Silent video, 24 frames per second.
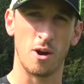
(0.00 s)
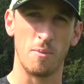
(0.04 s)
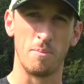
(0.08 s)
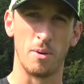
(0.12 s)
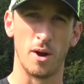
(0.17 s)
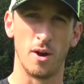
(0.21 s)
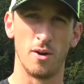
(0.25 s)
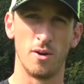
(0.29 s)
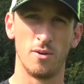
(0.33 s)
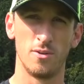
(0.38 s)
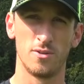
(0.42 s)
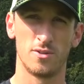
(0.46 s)
our
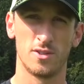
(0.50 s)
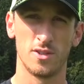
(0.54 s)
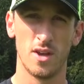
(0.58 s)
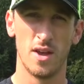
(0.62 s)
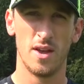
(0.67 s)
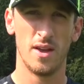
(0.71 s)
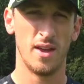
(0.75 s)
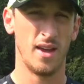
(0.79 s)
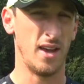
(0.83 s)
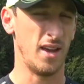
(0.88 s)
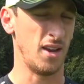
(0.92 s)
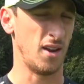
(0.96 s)
bows.
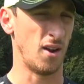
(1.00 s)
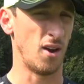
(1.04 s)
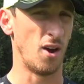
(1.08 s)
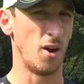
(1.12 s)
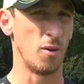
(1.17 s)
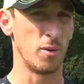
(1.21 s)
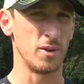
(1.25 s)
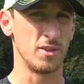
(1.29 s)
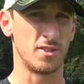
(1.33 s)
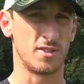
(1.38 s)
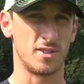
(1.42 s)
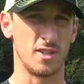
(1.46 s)
It
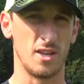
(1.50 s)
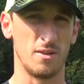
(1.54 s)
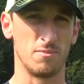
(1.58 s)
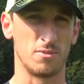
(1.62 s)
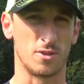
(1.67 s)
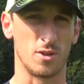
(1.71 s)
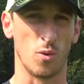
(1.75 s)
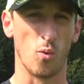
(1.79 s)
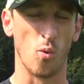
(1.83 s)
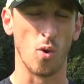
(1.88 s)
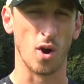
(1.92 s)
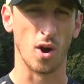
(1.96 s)
always
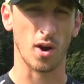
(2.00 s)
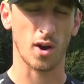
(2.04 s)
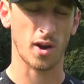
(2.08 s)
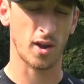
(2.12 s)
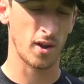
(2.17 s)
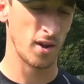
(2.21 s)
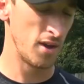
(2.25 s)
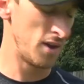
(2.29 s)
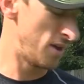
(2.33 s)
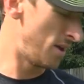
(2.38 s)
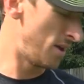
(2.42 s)
seems to work.